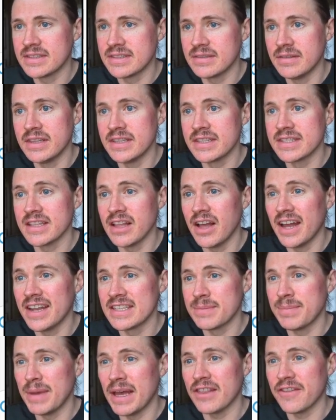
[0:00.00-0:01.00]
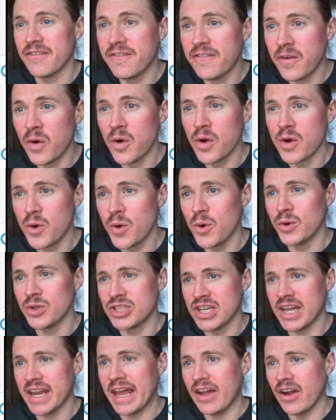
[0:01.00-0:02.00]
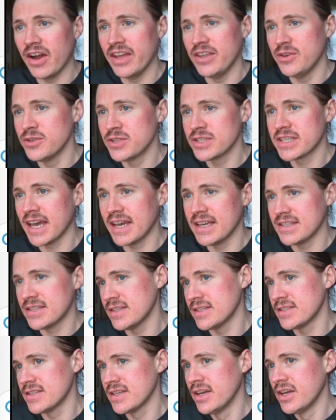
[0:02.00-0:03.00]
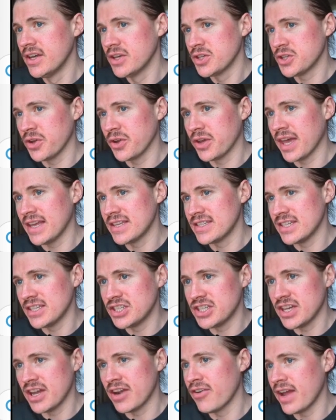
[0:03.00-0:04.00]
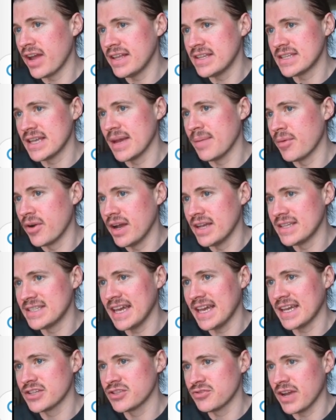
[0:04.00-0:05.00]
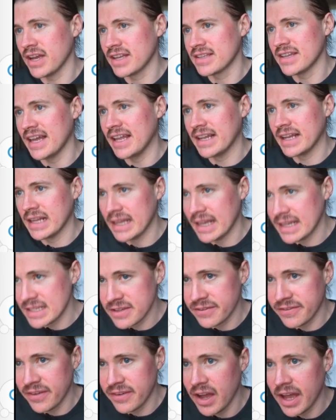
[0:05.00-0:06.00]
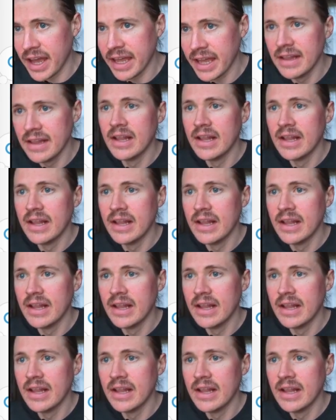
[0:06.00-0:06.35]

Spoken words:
This slide is about the 4 core Gen AI use cases, showcasing generate, summarize, extract, and classify.